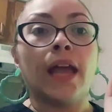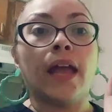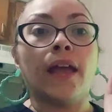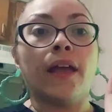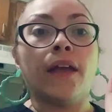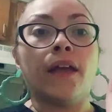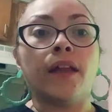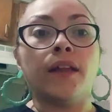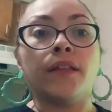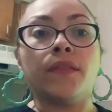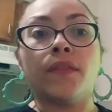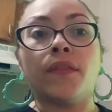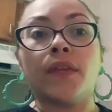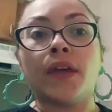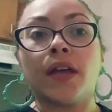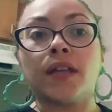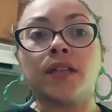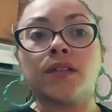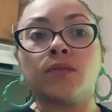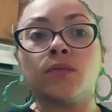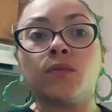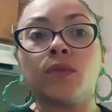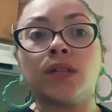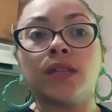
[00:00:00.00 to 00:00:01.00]
And
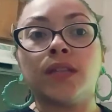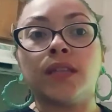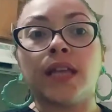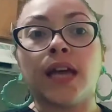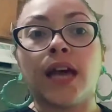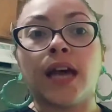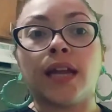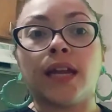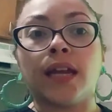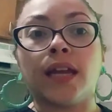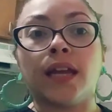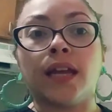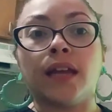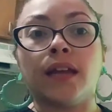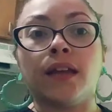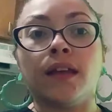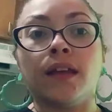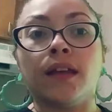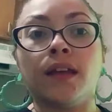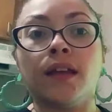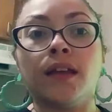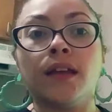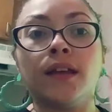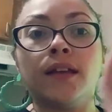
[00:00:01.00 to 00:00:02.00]
that's what that
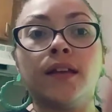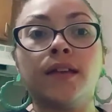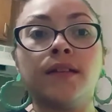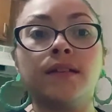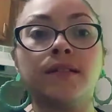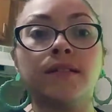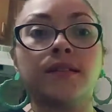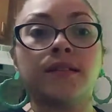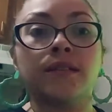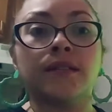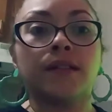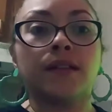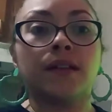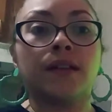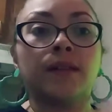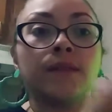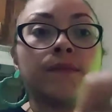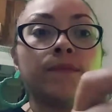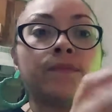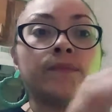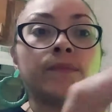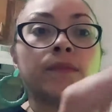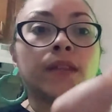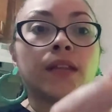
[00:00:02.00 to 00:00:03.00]
is.
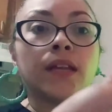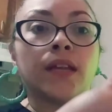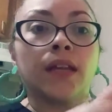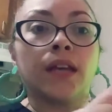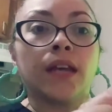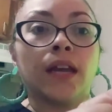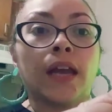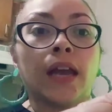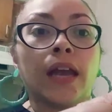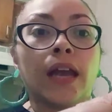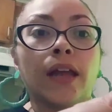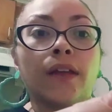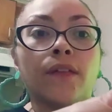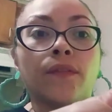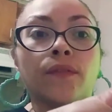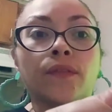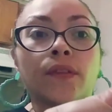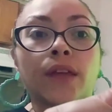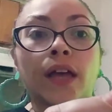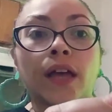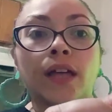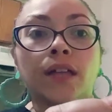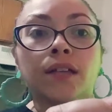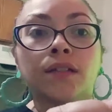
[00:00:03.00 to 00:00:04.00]
And
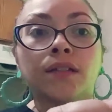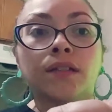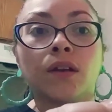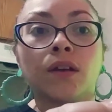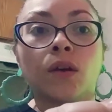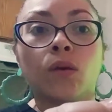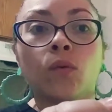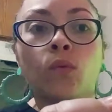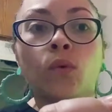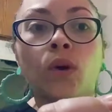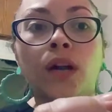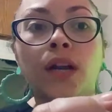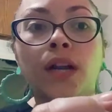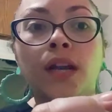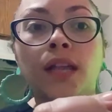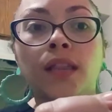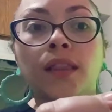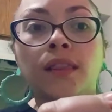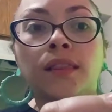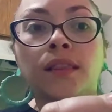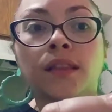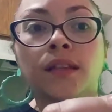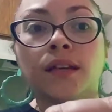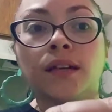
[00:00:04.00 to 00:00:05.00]
that's what it
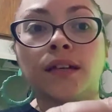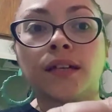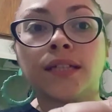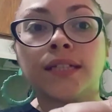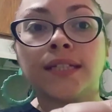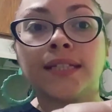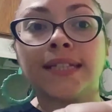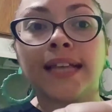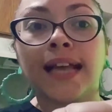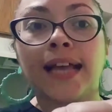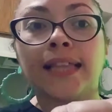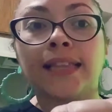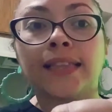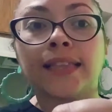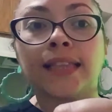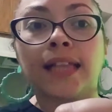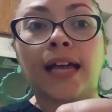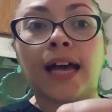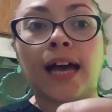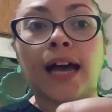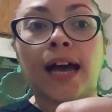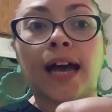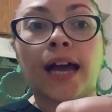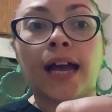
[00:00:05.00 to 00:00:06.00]
looks
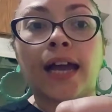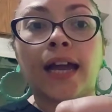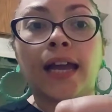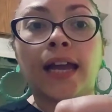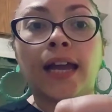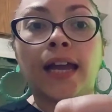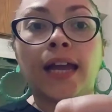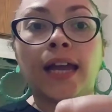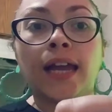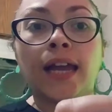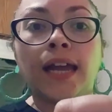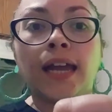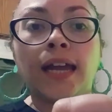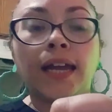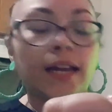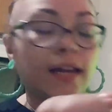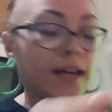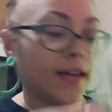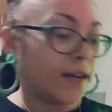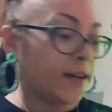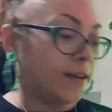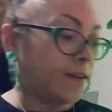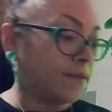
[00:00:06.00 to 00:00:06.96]
like.